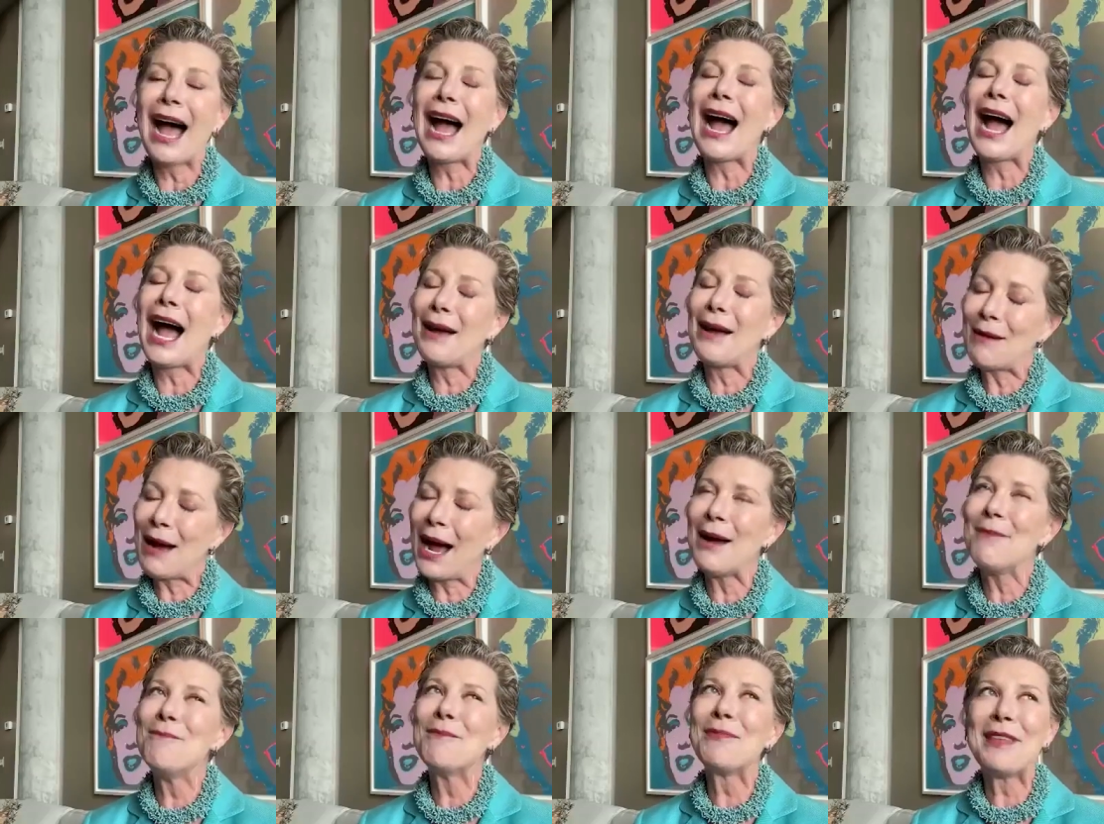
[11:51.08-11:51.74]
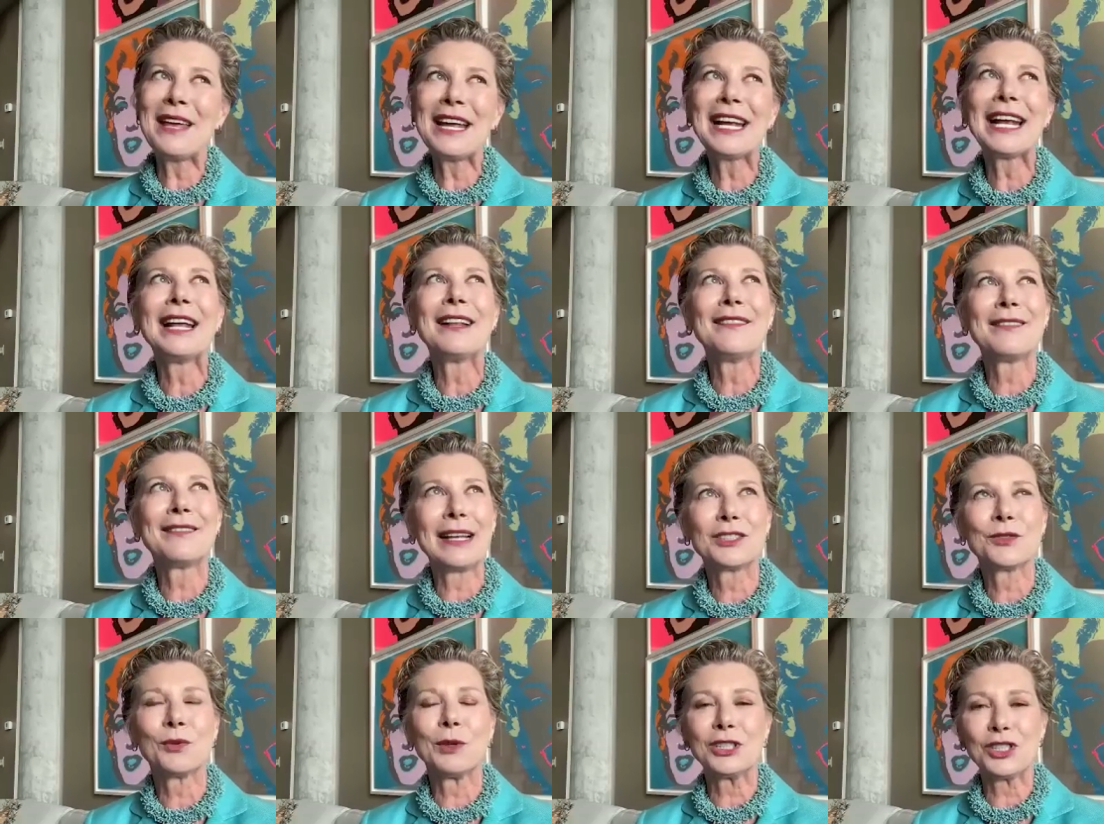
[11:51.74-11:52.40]
I, I'm thinking
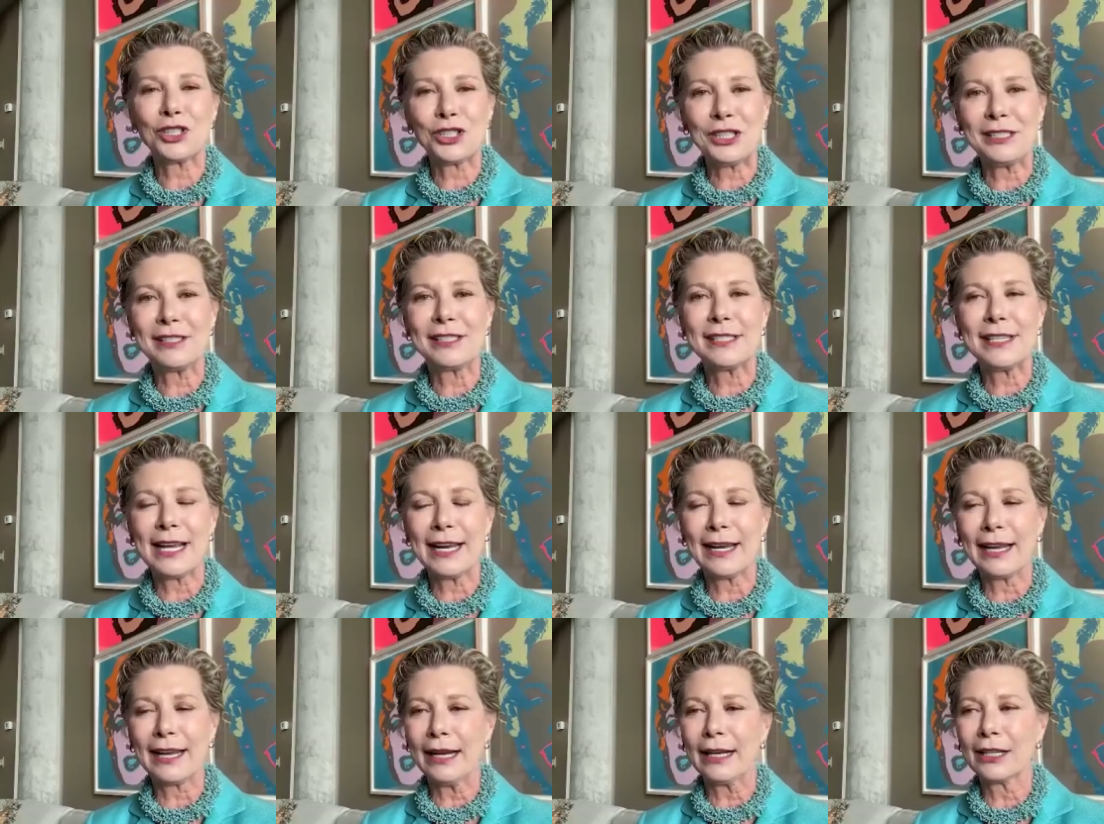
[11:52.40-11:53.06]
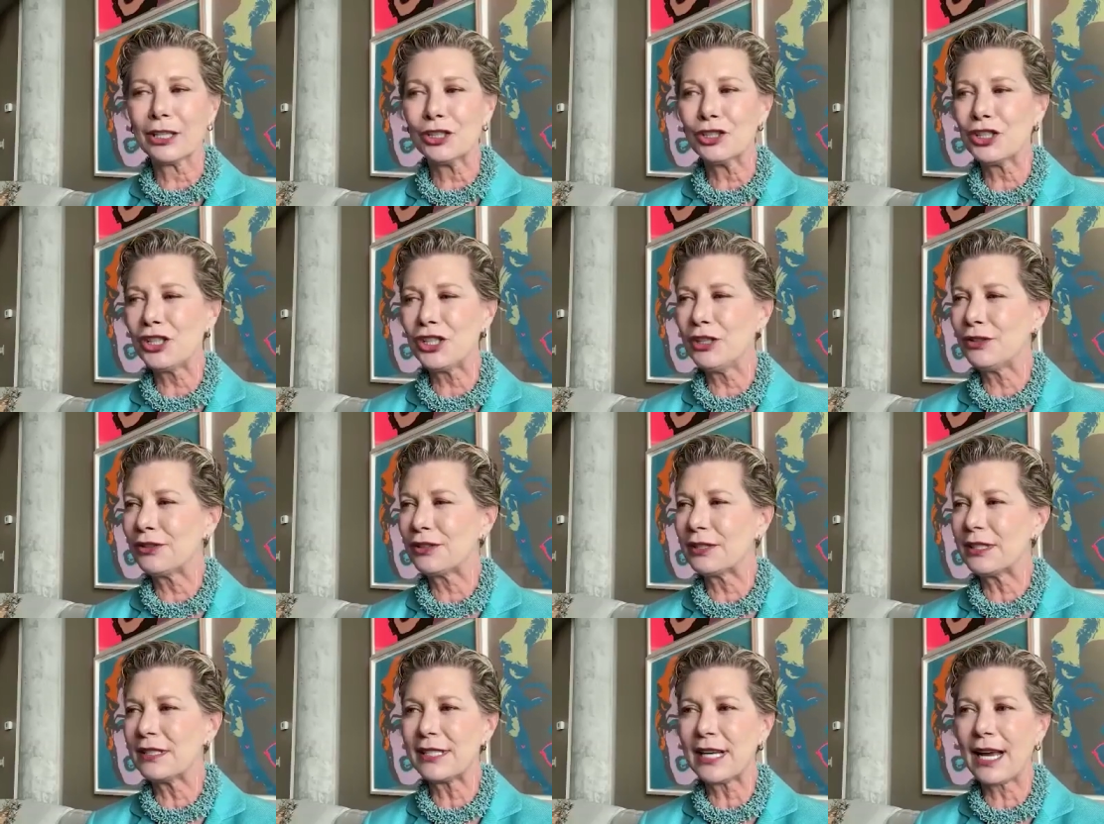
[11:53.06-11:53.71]
that's what she's thinking, because she
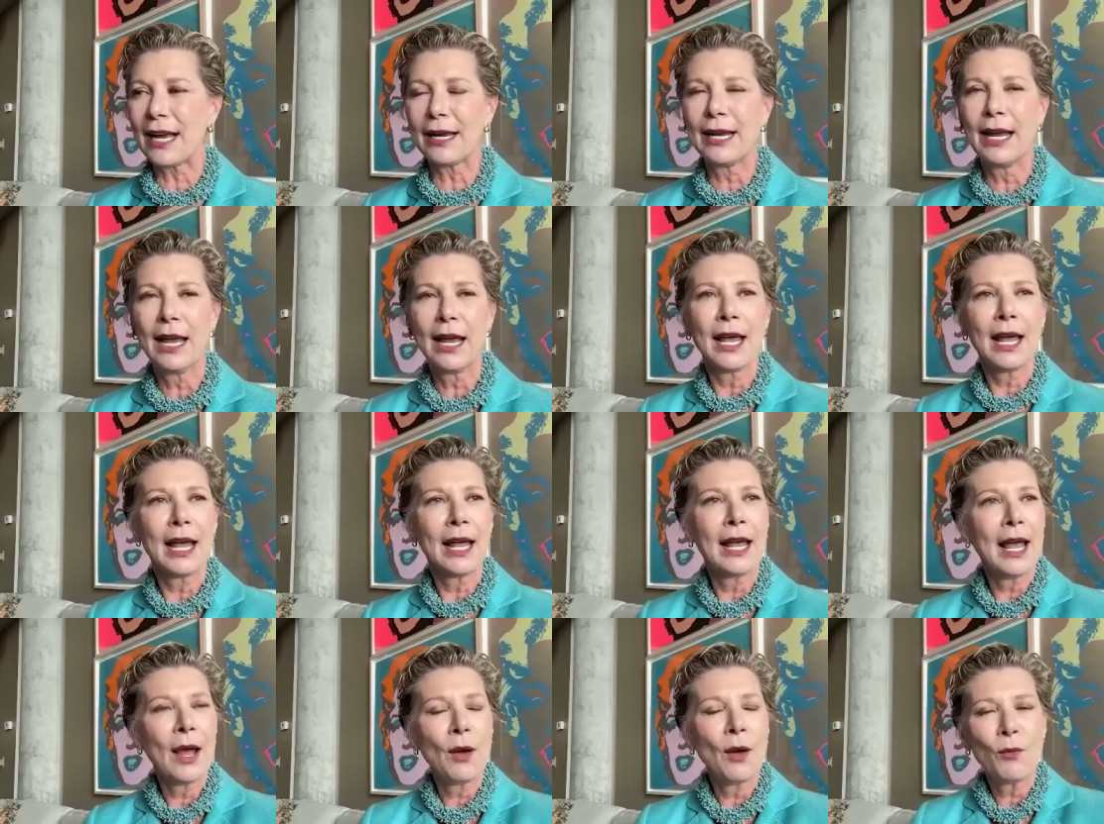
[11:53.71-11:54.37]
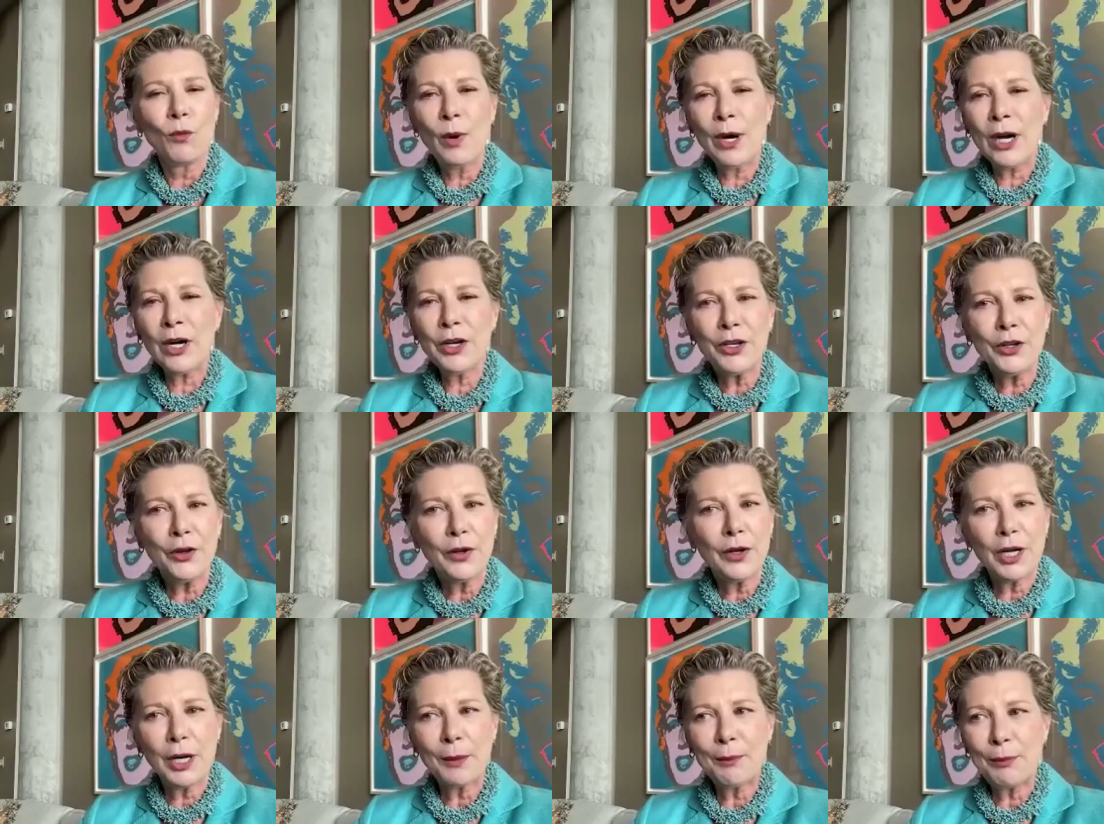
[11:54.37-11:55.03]
used to say, where are you
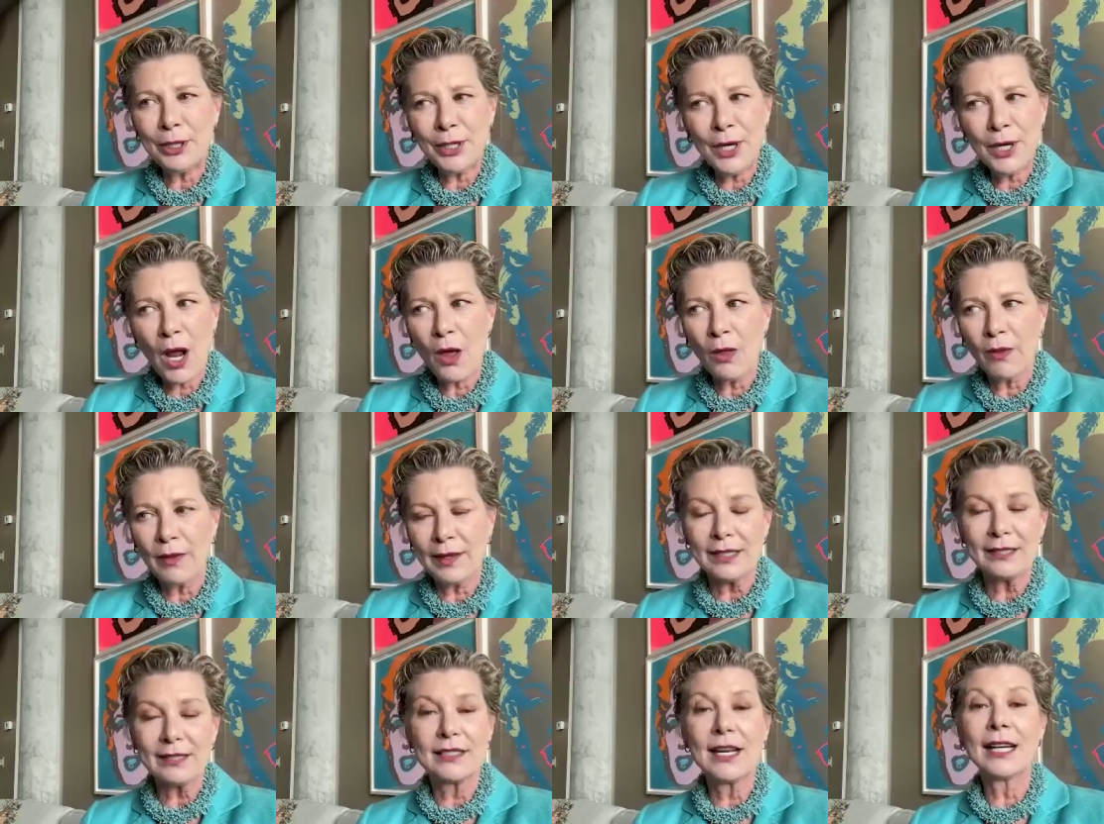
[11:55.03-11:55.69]
going to put all this?